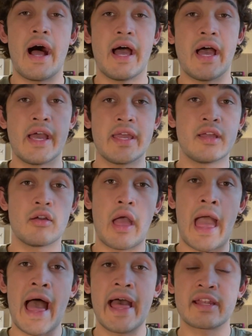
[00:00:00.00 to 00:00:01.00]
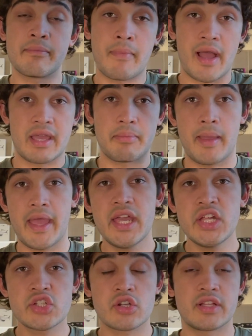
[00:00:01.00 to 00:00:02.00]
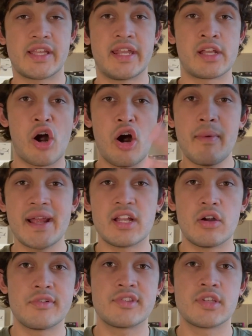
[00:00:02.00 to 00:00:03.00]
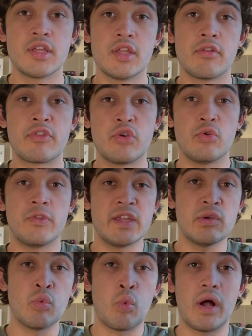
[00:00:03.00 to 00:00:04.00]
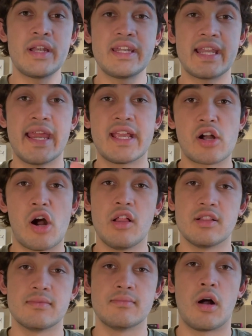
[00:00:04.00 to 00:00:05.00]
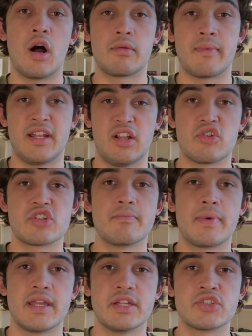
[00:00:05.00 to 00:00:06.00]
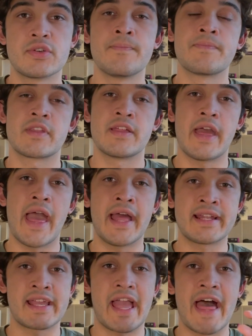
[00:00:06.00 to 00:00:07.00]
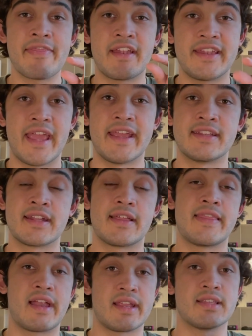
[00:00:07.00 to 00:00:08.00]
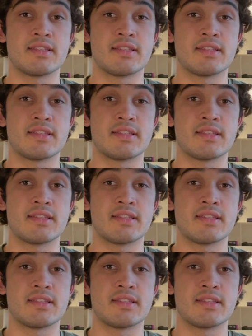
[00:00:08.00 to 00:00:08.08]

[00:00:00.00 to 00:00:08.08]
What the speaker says: I add my page containing all my notes to the one day column on my Notion page. And I add the date, that